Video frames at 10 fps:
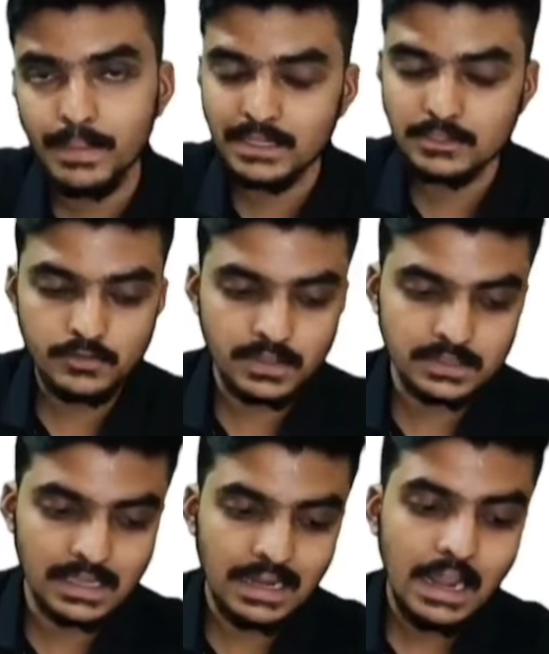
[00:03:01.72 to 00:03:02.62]
of the
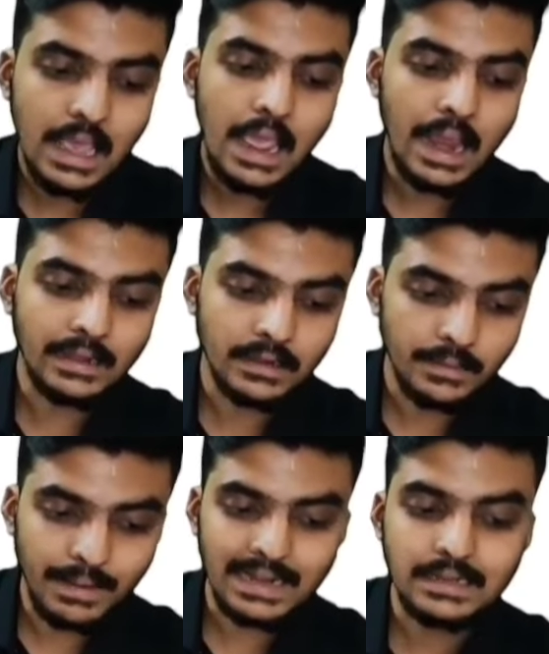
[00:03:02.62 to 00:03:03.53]
skull, and the
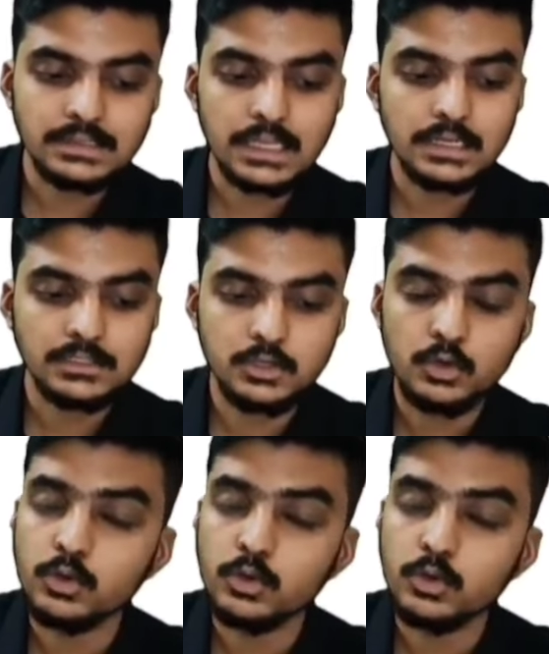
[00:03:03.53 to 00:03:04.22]
battle sign is due to